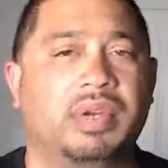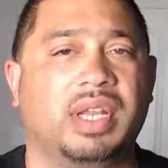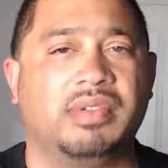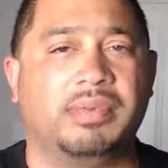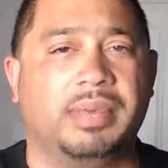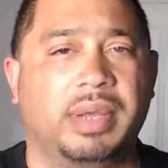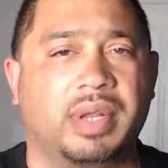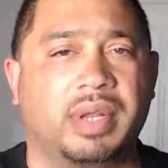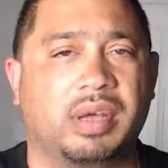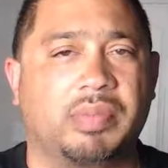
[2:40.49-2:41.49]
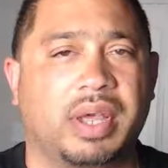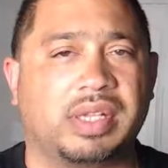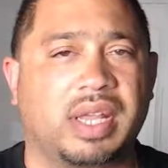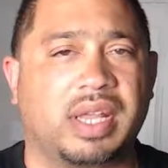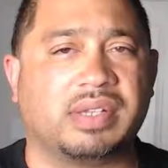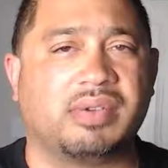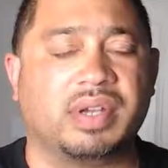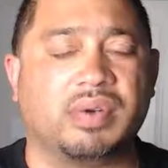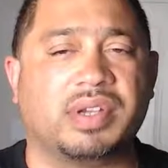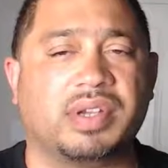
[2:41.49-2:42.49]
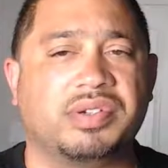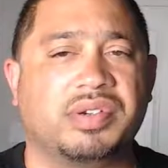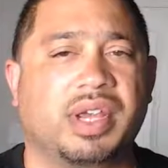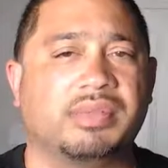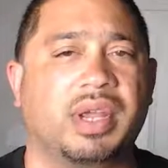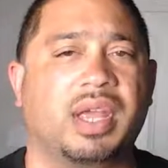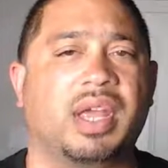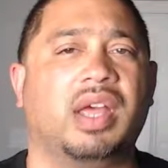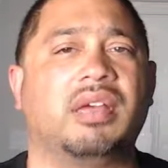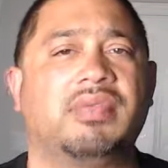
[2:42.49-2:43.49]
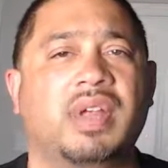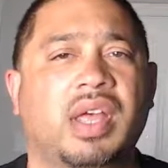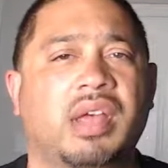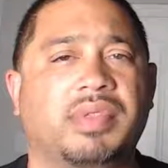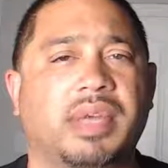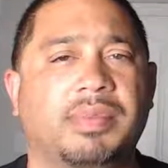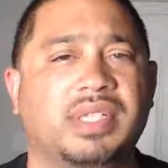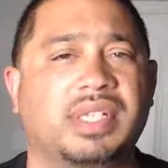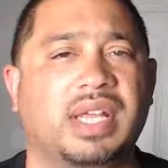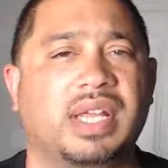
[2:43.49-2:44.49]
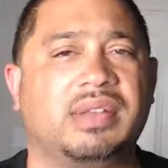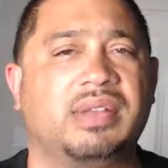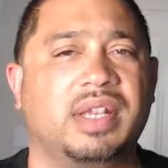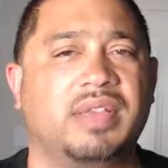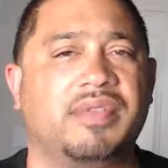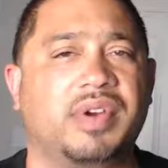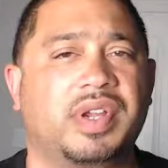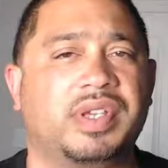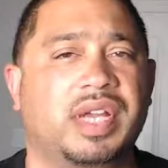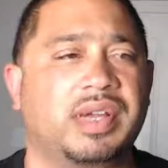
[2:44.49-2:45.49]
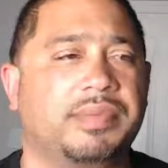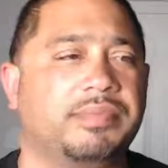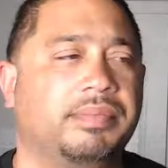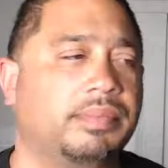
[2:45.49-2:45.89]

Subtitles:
We'd love to be able to help out, answer any questions you guys might have. With that being said, thank you for your time.